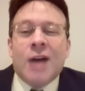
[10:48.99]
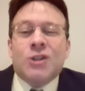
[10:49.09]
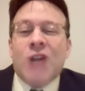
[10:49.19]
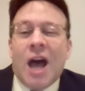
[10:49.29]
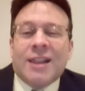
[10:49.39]

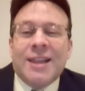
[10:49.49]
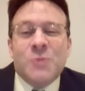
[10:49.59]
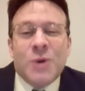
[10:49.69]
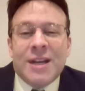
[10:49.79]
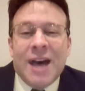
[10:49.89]
Shock
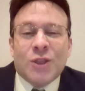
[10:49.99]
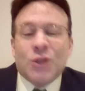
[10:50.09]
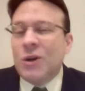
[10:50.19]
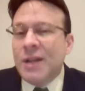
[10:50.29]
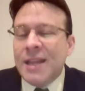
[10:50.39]
Linwood, a
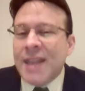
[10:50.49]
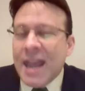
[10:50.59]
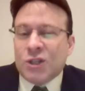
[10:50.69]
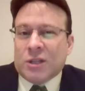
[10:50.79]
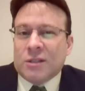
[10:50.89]
third in the
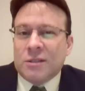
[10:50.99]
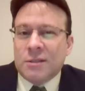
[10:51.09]
nation